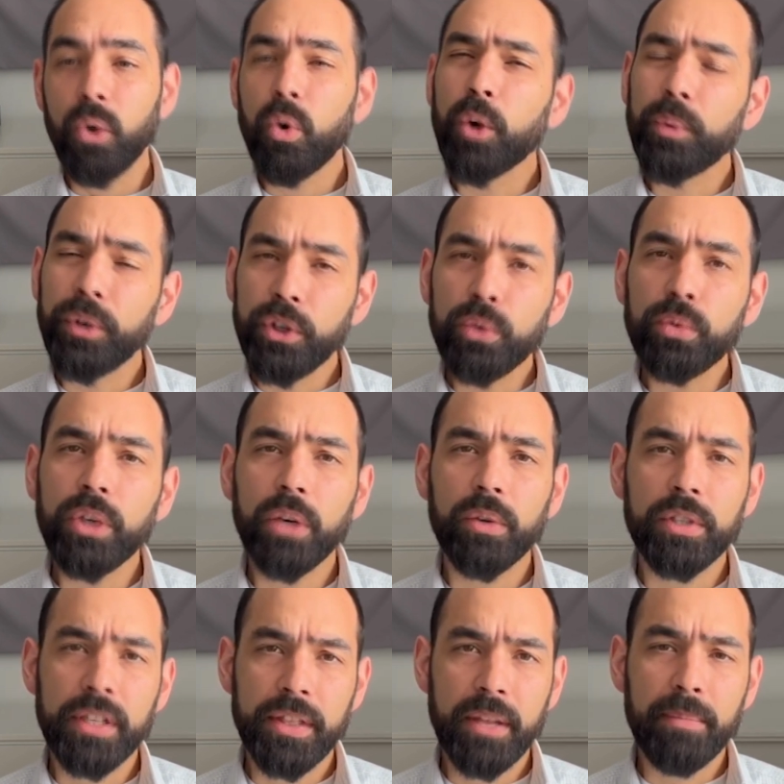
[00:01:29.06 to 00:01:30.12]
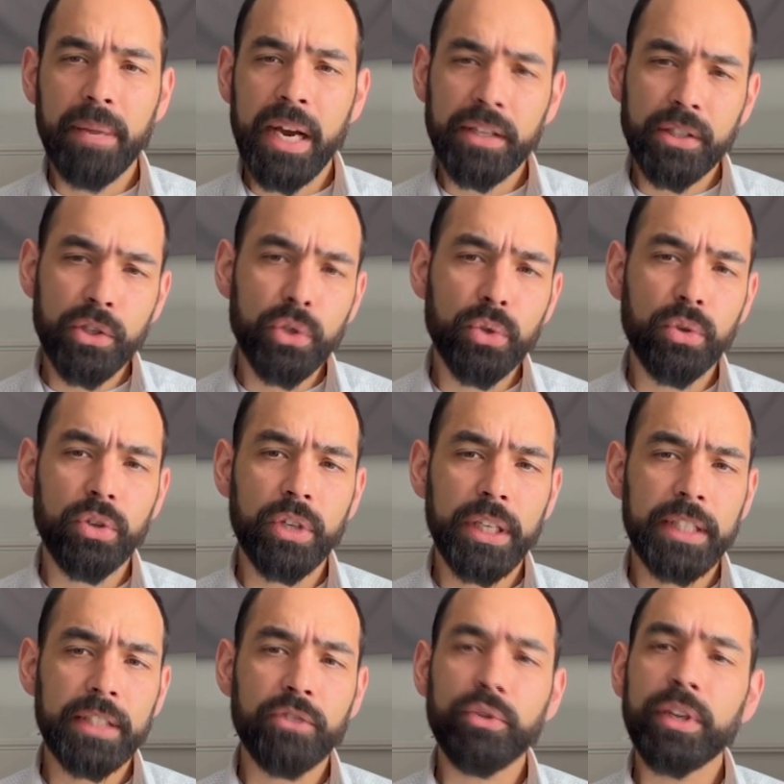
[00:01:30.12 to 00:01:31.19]
What we do know is that the Basis score
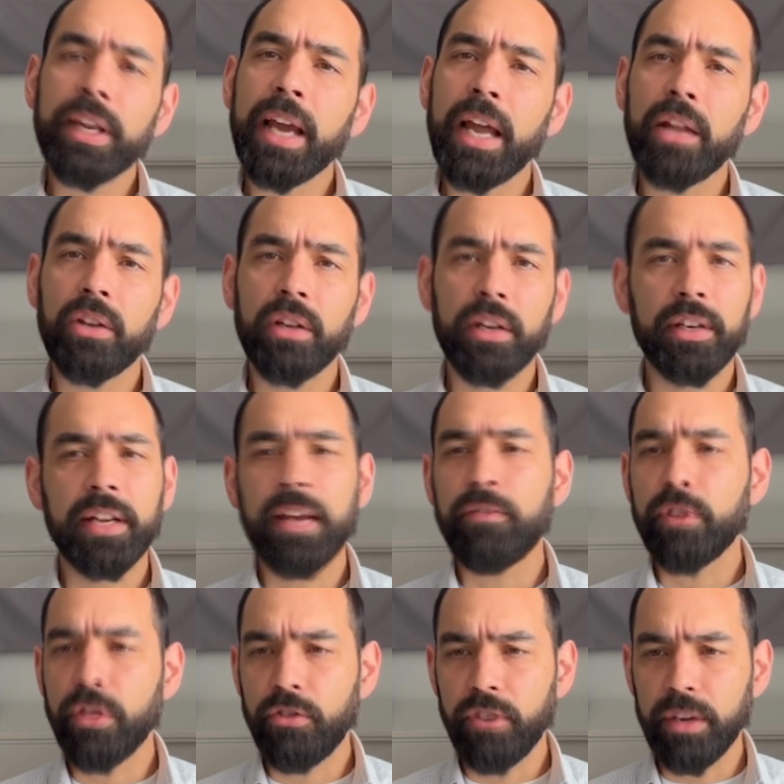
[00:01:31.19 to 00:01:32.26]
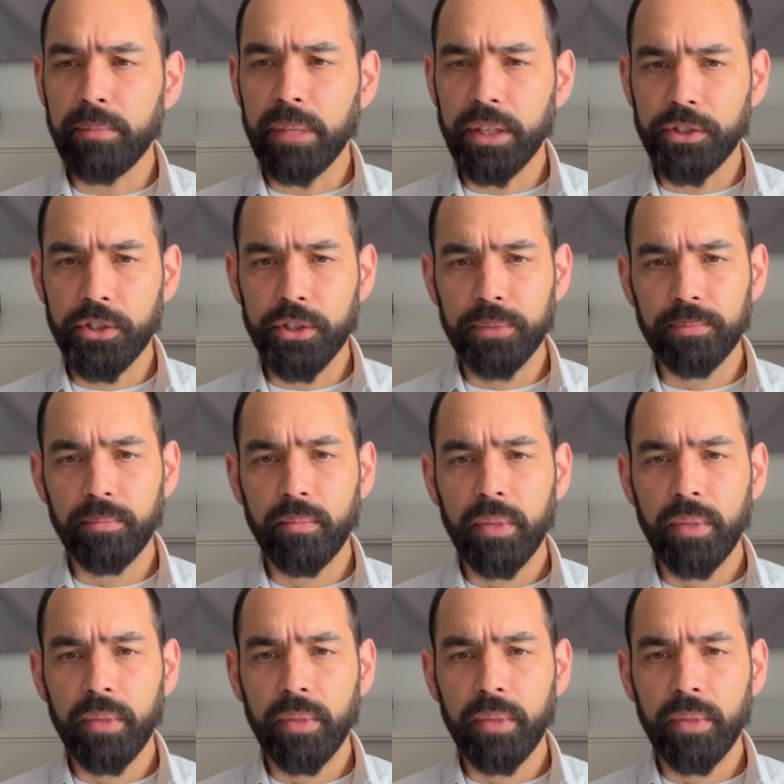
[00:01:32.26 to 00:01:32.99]
is recalculated every 3 months,